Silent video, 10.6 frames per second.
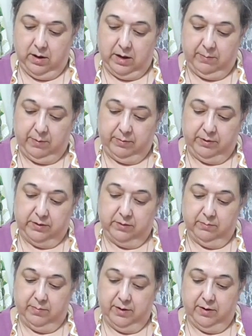And I'm going to put
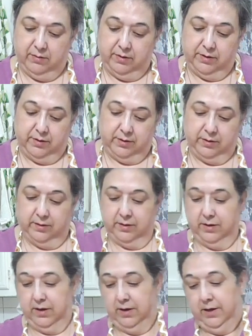some butter in the
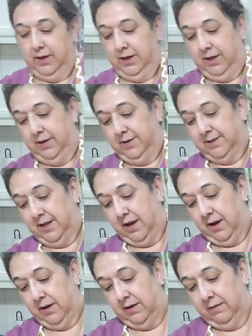
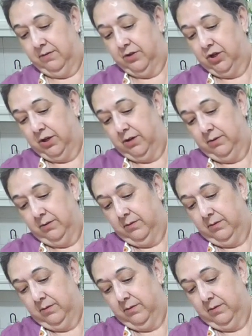inside of the chicken.